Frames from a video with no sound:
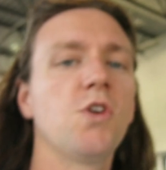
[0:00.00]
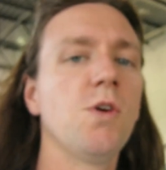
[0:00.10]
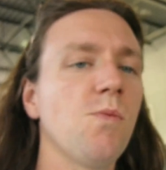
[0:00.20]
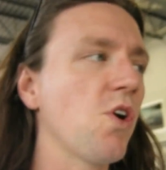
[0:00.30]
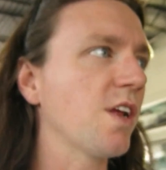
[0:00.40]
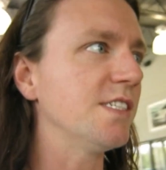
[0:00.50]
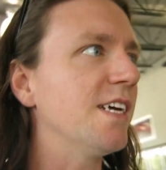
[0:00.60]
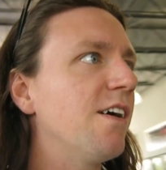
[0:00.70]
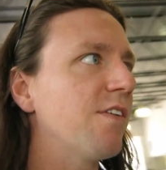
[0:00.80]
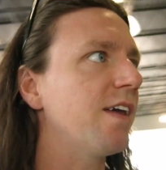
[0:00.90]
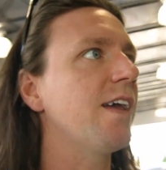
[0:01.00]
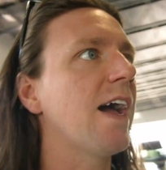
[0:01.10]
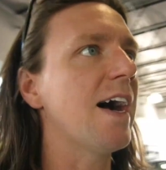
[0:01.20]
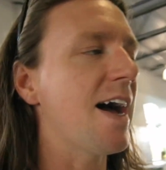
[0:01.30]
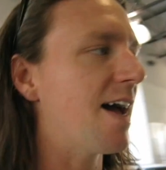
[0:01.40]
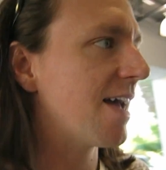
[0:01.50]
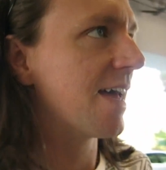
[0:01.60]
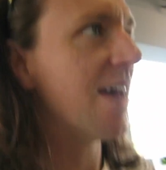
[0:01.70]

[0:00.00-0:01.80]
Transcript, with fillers: Good morning, DLV. I